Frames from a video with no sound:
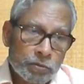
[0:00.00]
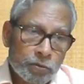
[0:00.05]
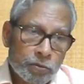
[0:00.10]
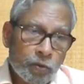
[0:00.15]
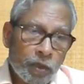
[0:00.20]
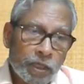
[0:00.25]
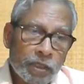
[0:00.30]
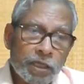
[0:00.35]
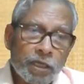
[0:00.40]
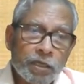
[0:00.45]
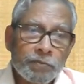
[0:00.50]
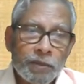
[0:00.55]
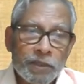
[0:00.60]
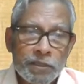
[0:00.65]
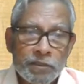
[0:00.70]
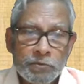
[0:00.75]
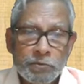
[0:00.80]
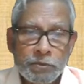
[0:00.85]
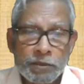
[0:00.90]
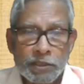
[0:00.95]
So worker
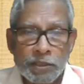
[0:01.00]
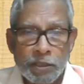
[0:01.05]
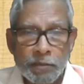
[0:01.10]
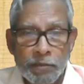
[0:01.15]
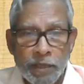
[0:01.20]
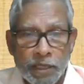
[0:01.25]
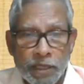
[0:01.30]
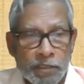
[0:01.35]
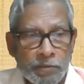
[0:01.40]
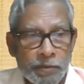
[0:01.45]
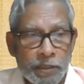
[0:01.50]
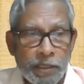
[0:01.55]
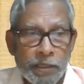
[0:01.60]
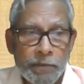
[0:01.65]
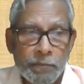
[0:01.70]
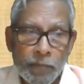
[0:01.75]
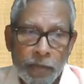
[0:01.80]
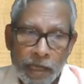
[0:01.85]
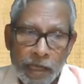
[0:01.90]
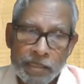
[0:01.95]
participation in the management
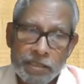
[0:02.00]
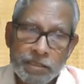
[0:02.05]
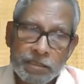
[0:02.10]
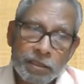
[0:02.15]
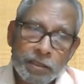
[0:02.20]
implies